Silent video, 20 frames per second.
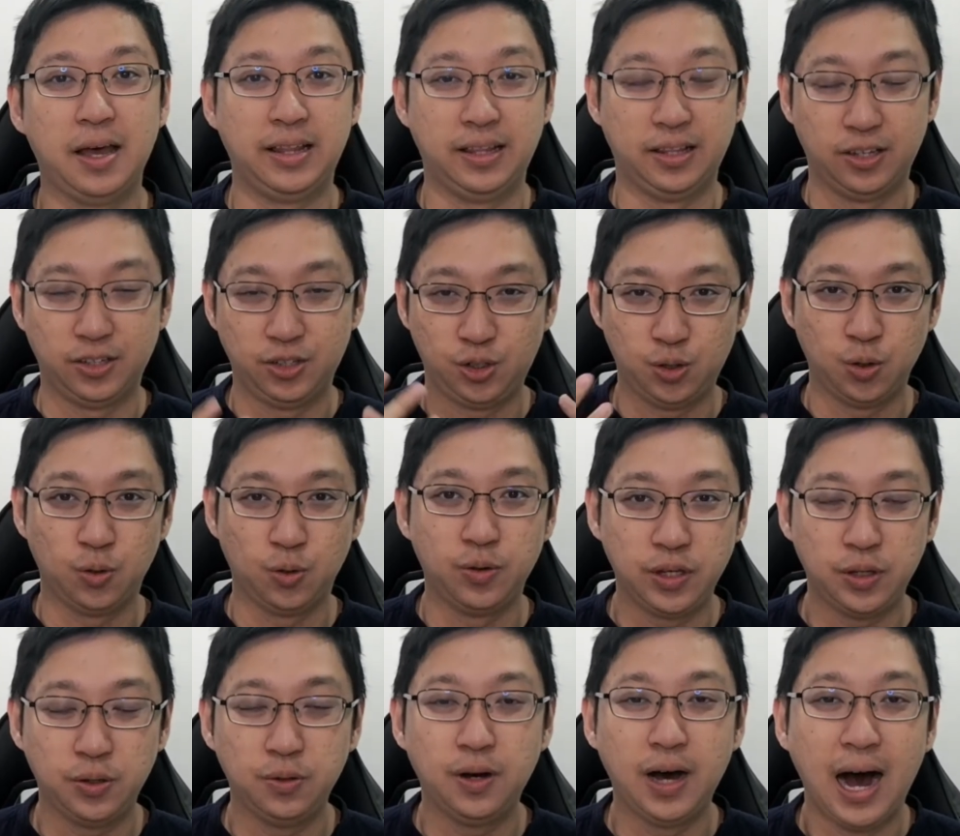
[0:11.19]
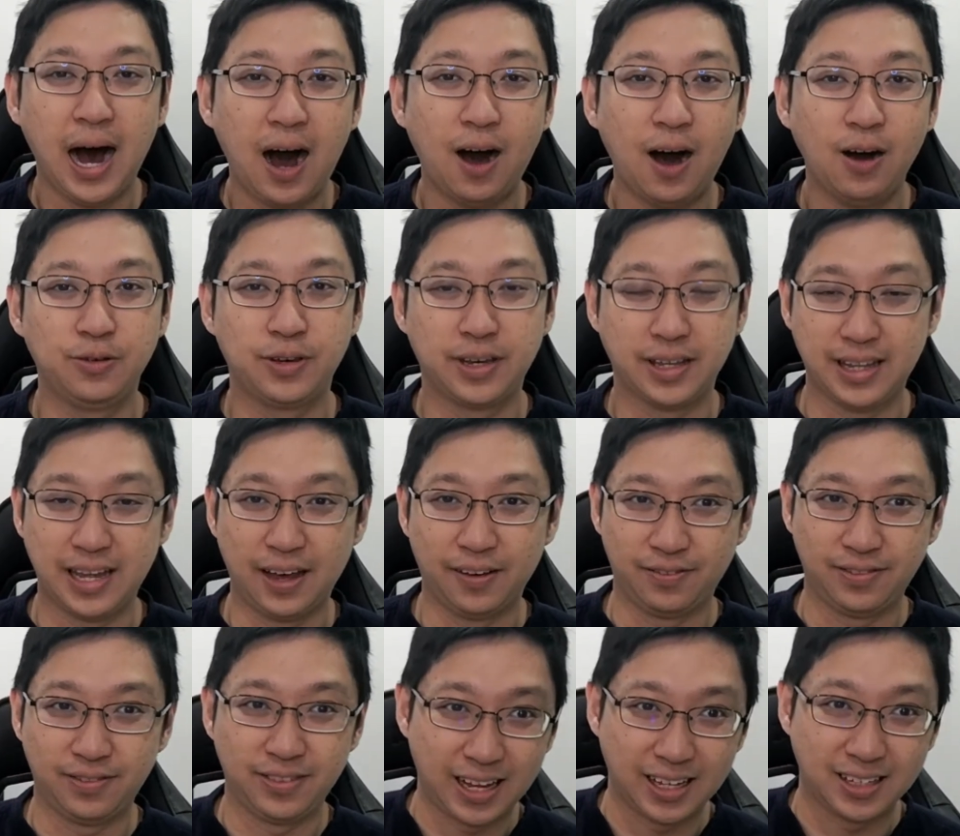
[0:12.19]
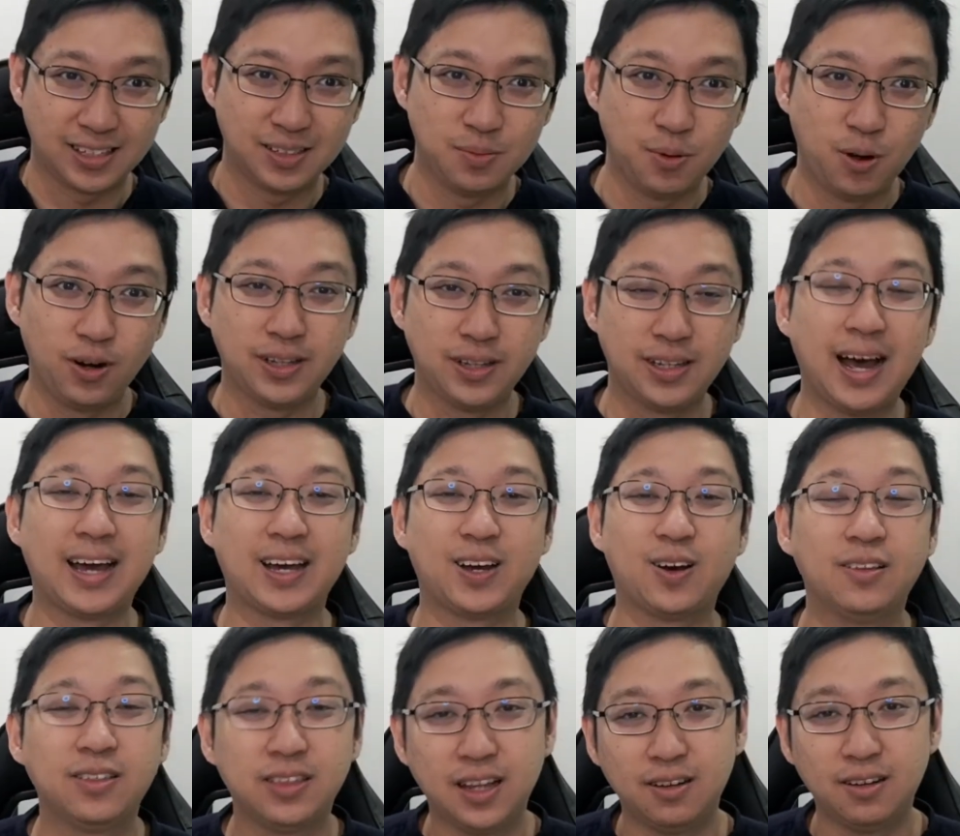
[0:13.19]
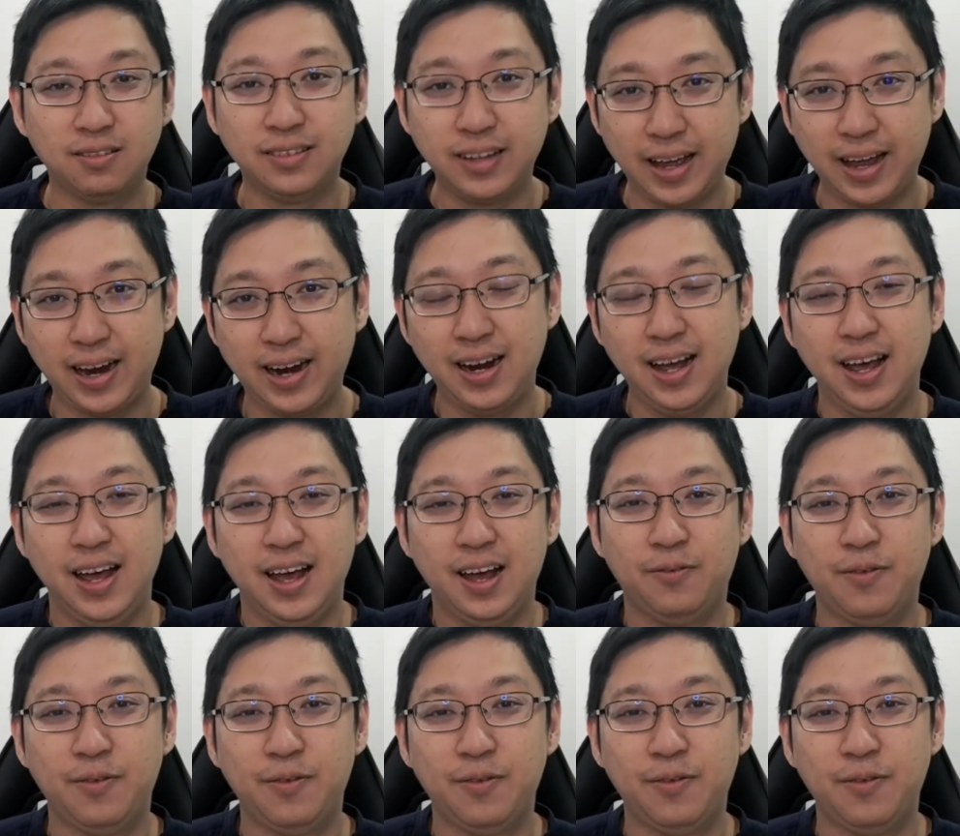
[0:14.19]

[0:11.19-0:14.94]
and showing you how you can have that small little icon down there